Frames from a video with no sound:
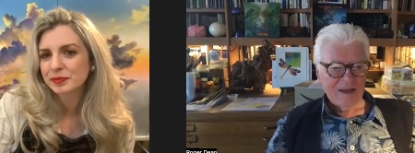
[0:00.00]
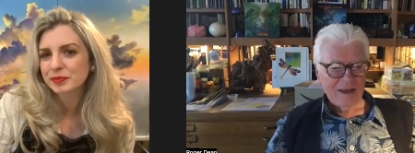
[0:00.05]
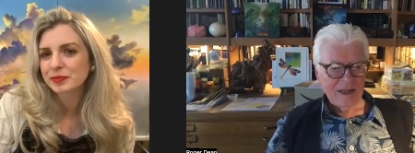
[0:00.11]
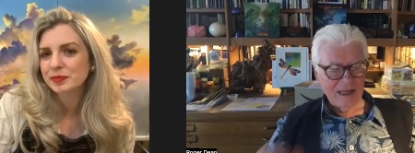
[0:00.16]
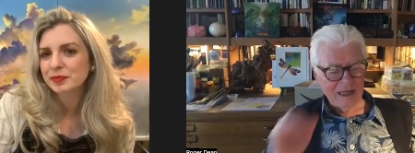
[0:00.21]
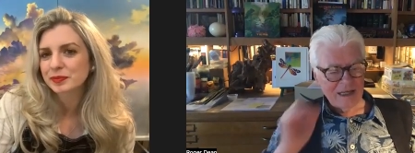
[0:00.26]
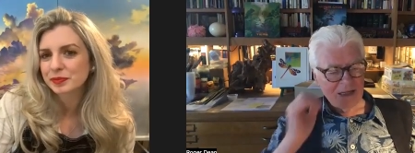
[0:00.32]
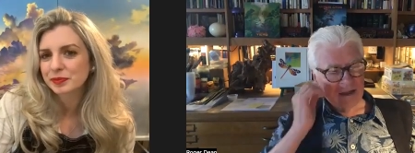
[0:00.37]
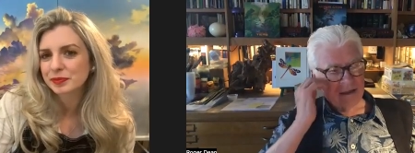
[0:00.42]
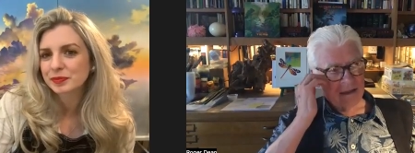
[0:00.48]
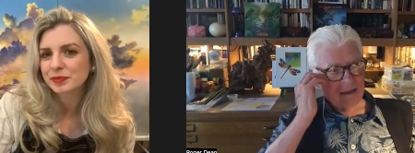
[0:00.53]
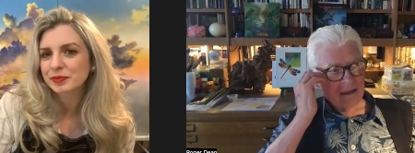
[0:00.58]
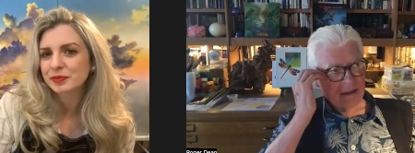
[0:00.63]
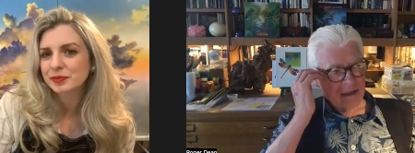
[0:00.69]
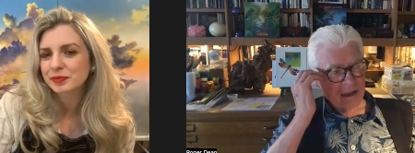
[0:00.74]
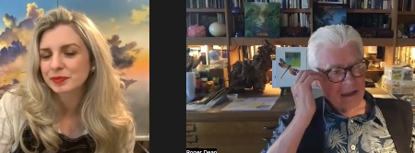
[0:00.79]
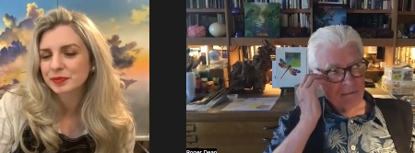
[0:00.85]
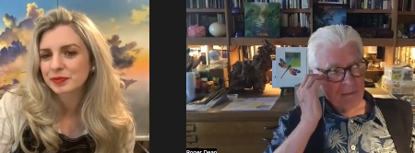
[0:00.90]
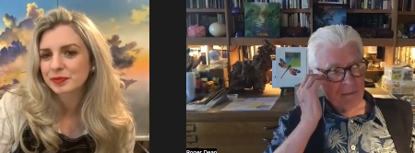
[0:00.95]
Speaker 1: the
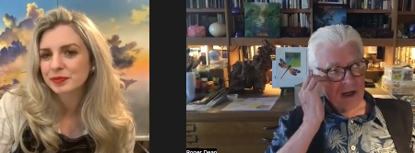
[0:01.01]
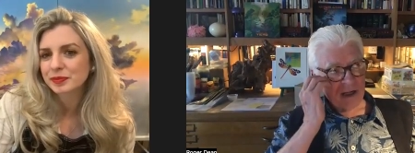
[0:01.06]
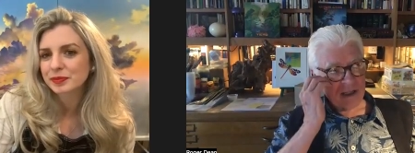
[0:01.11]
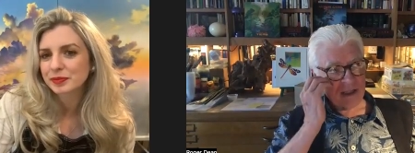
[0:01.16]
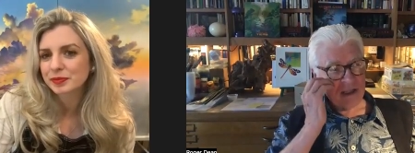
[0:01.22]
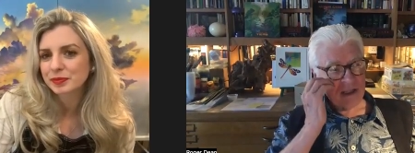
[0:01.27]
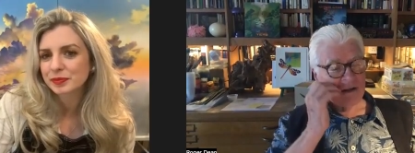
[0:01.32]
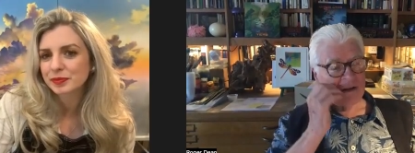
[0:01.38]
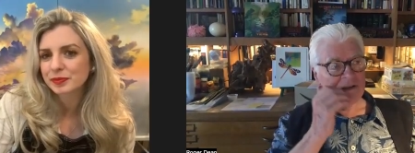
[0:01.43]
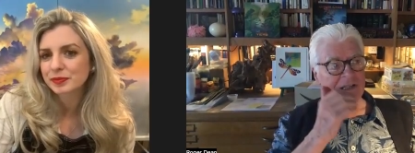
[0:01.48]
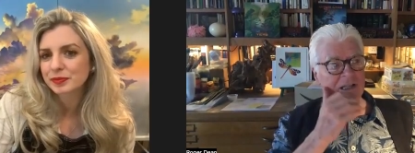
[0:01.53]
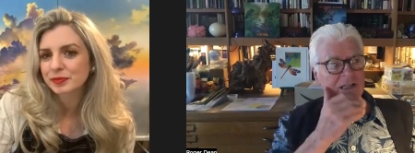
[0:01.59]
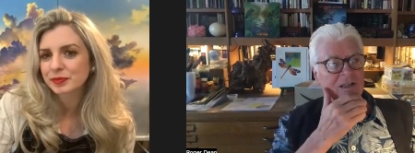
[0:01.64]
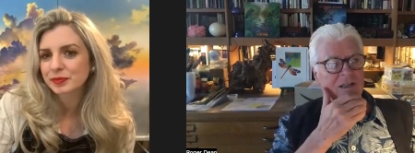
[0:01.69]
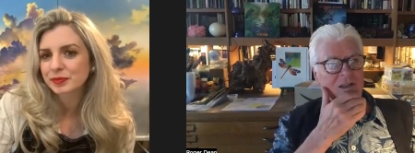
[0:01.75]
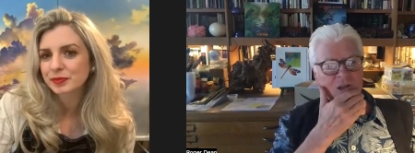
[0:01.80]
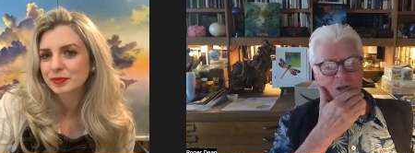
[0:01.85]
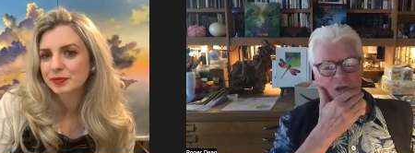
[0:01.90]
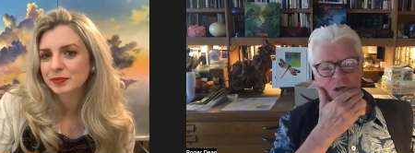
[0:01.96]
the person who did
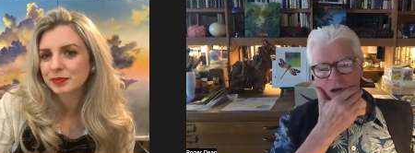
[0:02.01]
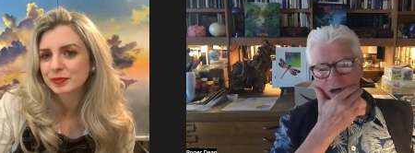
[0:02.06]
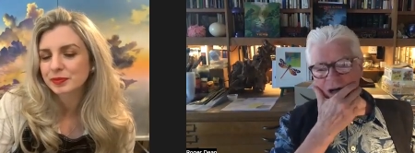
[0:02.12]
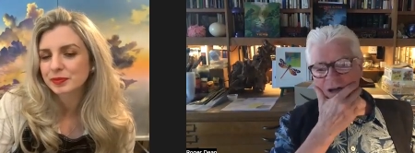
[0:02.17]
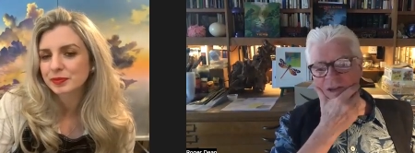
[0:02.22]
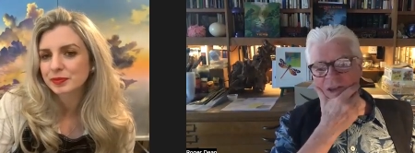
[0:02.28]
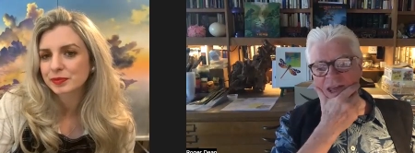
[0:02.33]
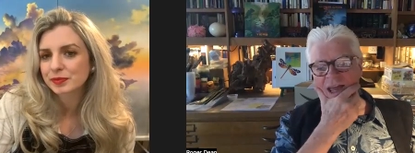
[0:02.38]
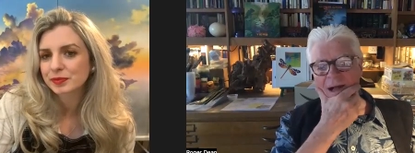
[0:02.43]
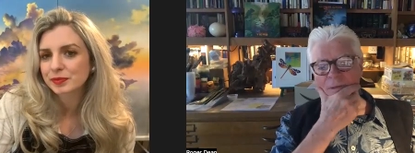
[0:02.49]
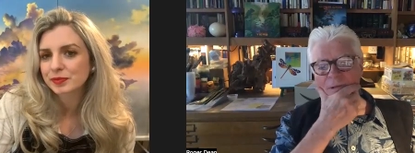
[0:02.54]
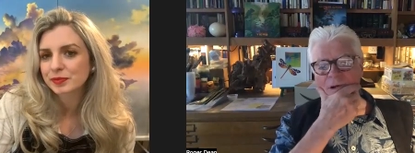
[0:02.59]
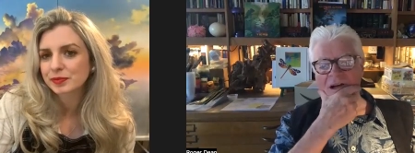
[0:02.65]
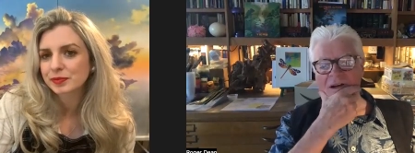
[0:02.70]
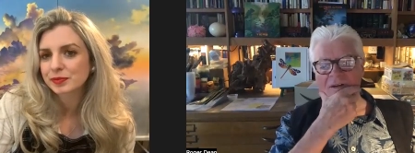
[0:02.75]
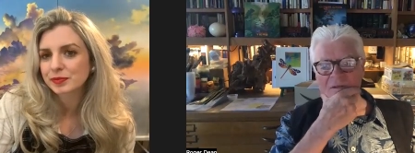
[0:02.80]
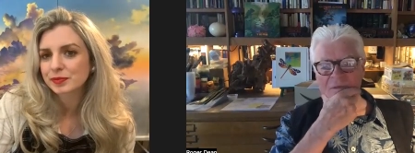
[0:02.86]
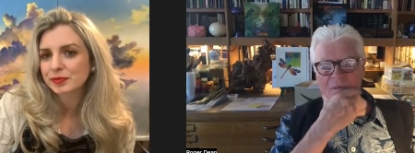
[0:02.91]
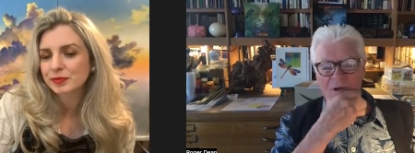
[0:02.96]
the talk on the album
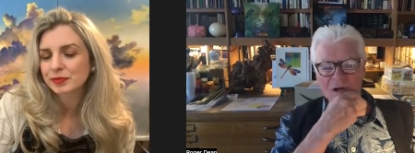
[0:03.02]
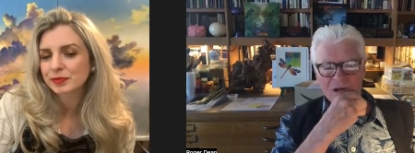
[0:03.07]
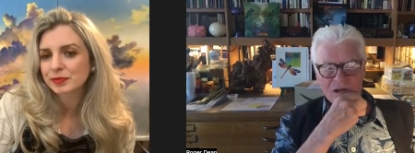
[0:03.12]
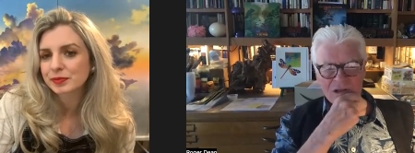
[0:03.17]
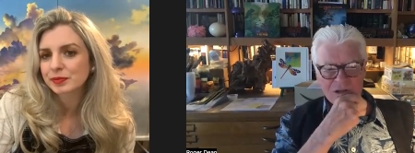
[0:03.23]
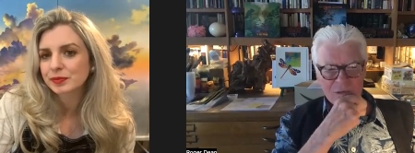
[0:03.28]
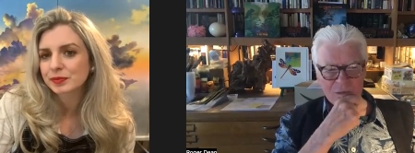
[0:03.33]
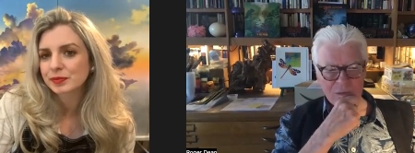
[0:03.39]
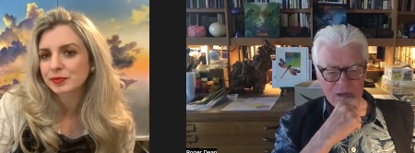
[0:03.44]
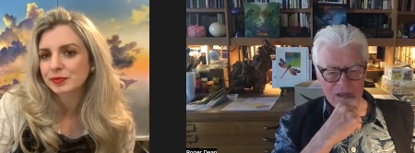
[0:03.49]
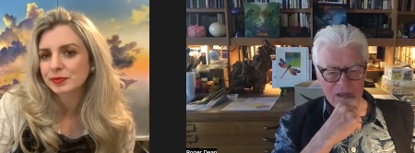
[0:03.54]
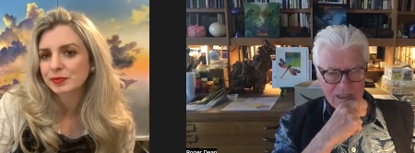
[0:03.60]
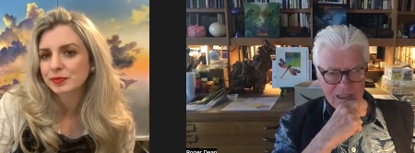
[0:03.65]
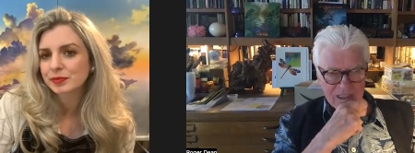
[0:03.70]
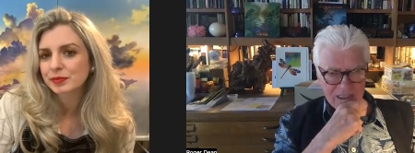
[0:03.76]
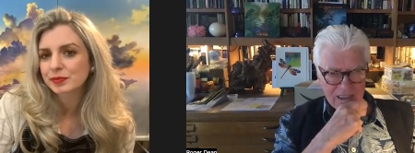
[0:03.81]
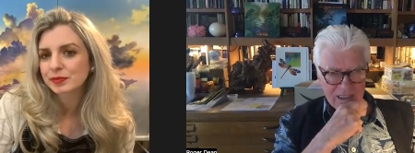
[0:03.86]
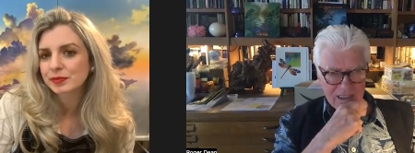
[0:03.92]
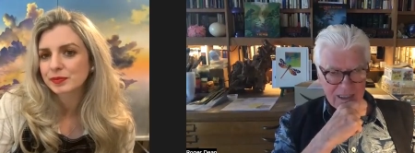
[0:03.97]
cover books
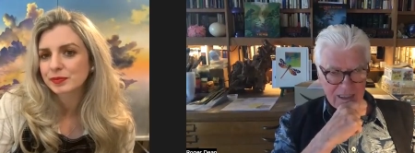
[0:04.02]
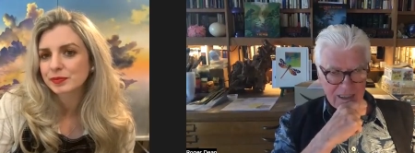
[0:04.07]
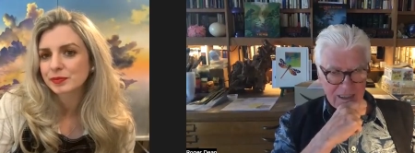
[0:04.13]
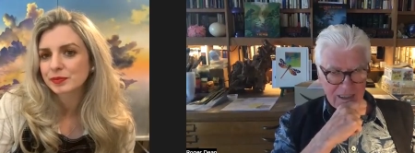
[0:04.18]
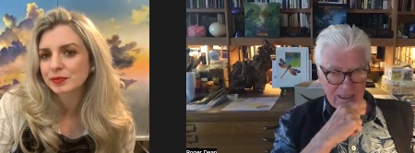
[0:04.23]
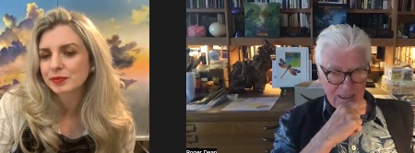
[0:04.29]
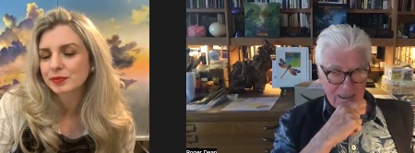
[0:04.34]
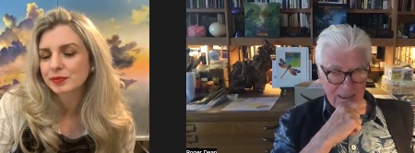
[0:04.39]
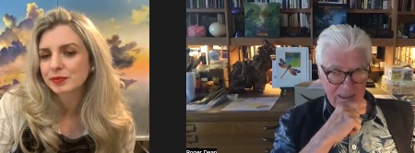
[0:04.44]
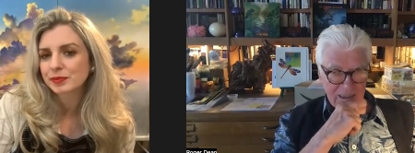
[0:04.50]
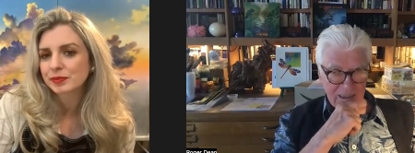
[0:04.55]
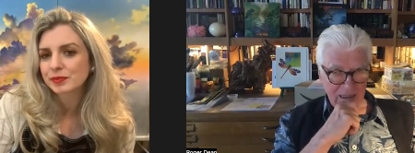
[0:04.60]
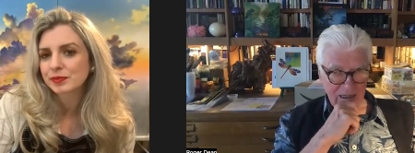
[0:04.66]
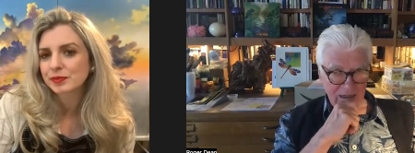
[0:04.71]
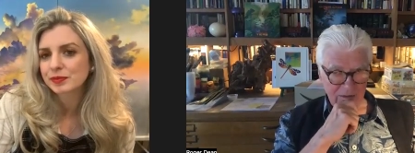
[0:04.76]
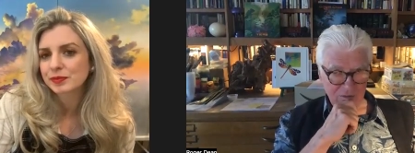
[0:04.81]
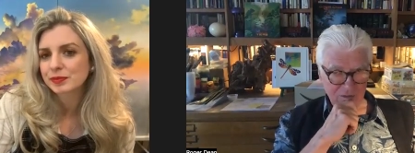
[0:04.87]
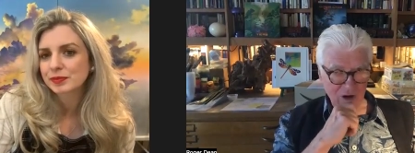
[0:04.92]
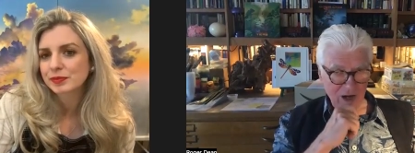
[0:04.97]
was
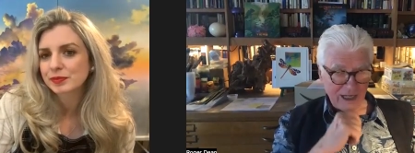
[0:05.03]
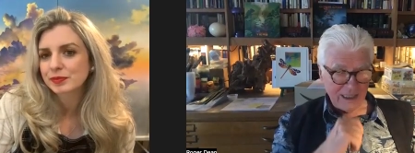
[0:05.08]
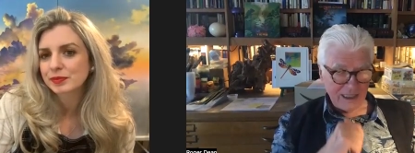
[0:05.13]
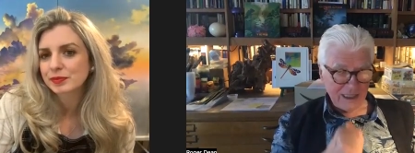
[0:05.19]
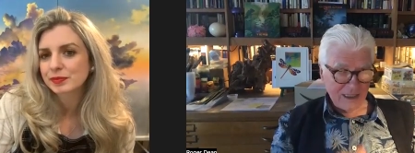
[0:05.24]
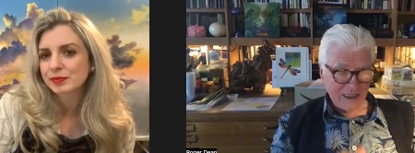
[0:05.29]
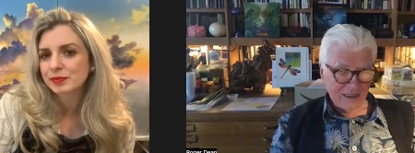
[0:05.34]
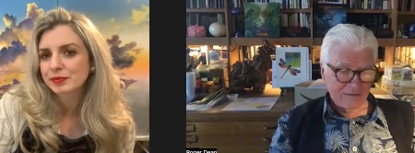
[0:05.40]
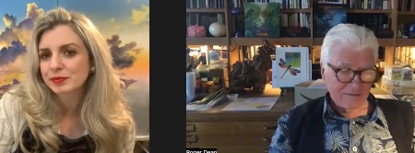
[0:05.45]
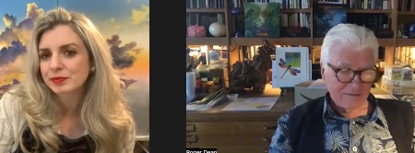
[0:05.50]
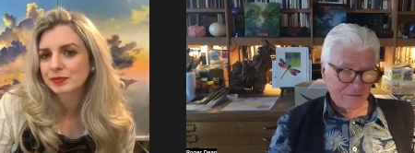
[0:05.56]
a writer.